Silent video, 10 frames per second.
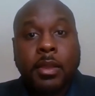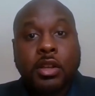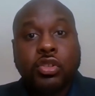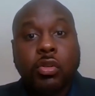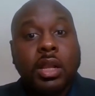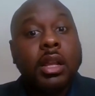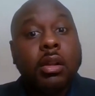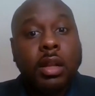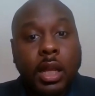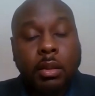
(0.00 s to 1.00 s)
So
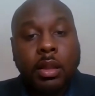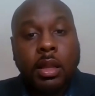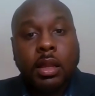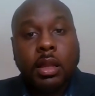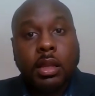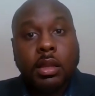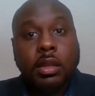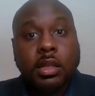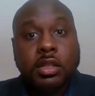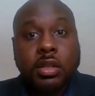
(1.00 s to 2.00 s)
clearly,
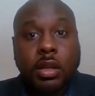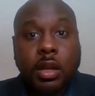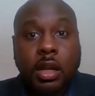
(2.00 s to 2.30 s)
these